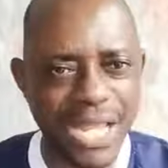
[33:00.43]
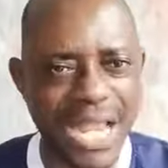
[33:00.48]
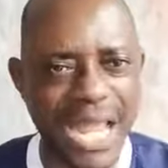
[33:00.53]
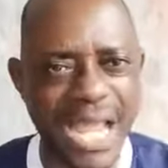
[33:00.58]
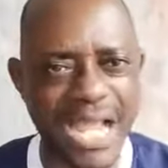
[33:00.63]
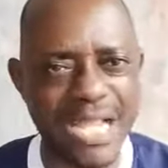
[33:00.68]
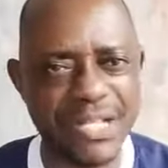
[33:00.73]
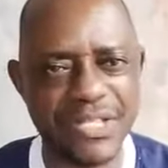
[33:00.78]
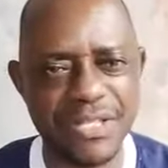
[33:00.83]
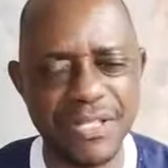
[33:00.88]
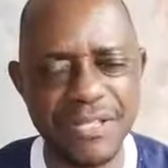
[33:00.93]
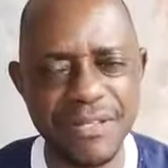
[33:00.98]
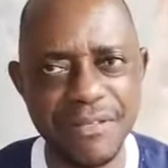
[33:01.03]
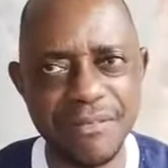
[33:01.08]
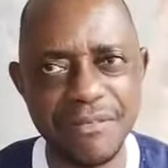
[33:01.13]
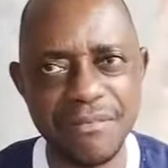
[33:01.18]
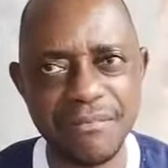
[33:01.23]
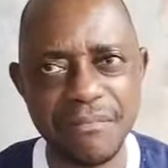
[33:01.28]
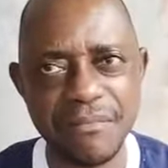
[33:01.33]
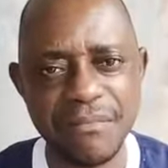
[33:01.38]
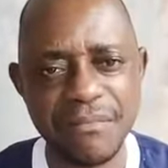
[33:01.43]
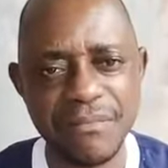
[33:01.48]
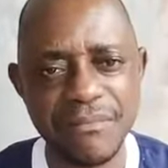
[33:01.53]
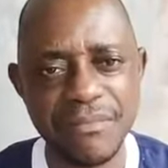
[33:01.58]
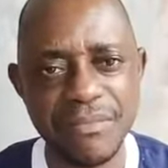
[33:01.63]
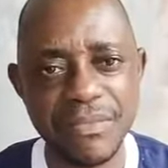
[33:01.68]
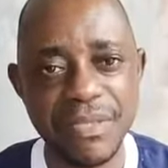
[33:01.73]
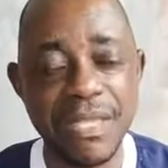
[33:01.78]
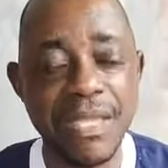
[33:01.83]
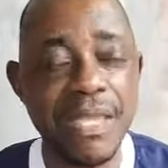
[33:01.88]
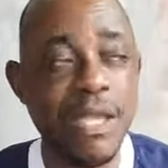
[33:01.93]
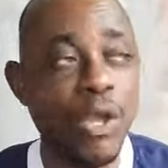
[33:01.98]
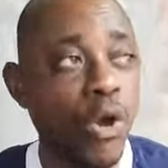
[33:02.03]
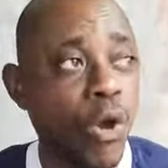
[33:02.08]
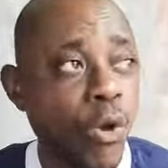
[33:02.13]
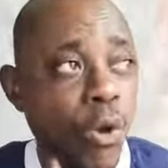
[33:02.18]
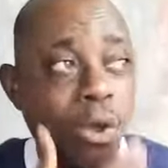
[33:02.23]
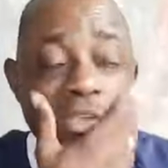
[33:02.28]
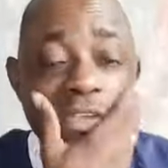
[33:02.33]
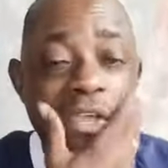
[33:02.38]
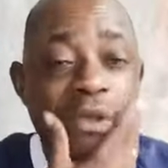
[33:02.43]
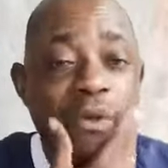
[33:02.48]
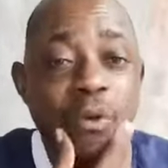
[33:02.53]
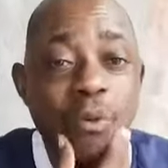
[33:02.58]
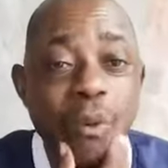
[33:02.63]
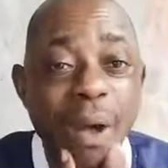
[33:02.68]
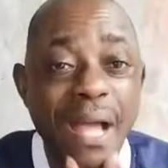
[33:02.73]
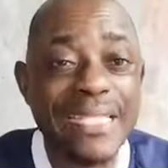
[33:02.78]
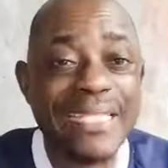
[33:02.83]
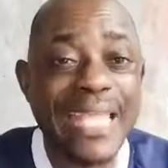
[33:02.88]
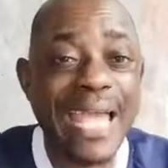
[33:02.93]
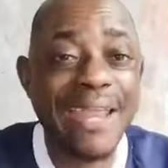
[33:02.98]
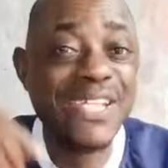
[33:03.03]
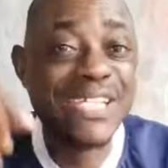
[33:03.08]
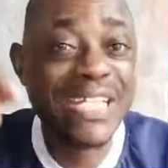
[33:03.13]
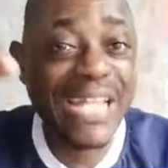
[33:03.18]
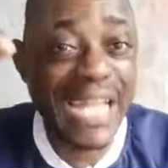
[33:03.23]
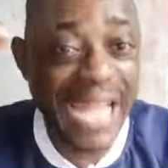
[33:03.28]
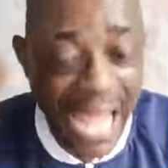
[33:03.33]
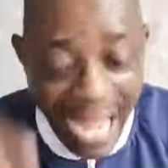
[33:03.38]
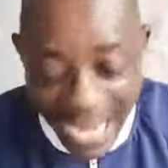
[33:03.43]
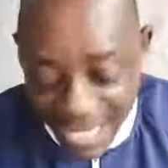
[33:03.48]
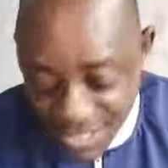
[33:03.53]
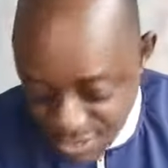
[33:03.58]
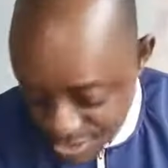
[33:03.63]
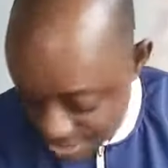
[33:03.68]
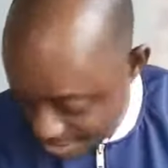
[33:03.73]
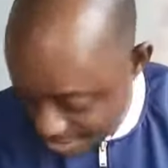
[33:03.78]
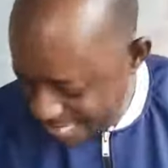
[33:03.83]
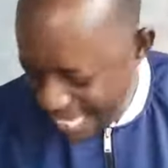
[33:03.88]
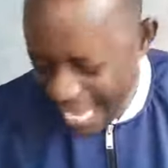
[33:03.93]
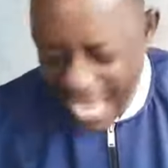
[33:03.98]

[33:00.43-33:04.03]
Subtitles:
the light. See, when there is light,